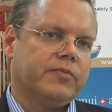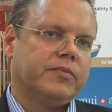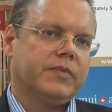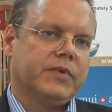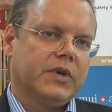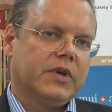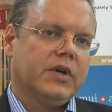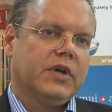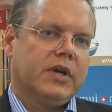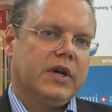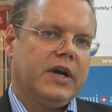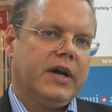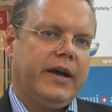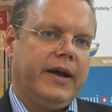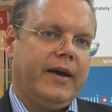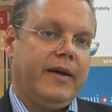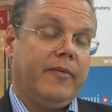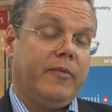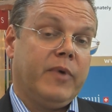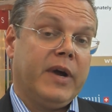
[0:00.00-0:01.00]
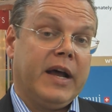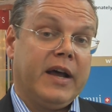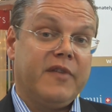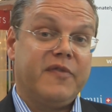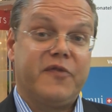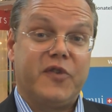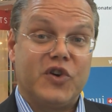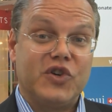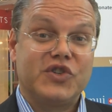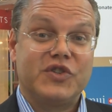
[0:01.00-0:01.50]
Uh, when I
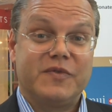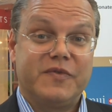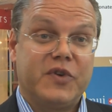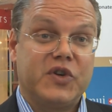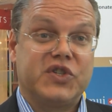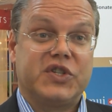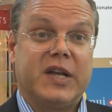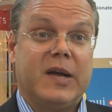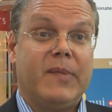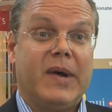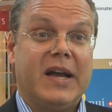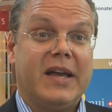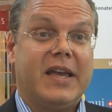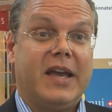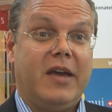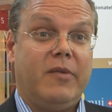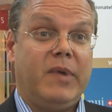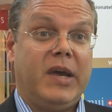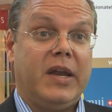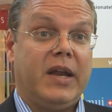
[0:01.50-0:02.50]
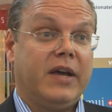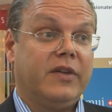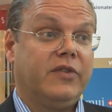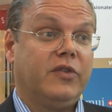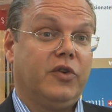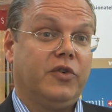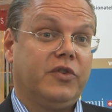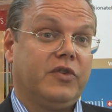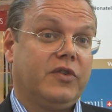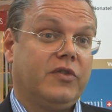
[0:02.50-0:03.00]
first first time I came in, I
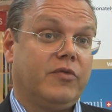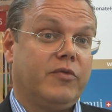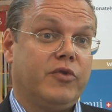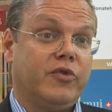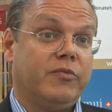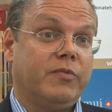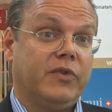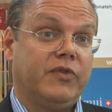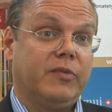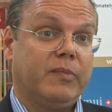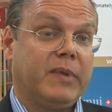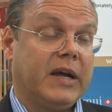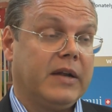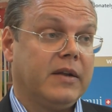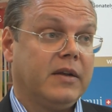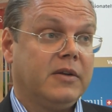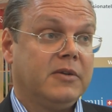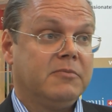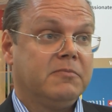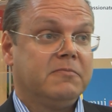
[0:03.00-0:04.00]
thought the room was about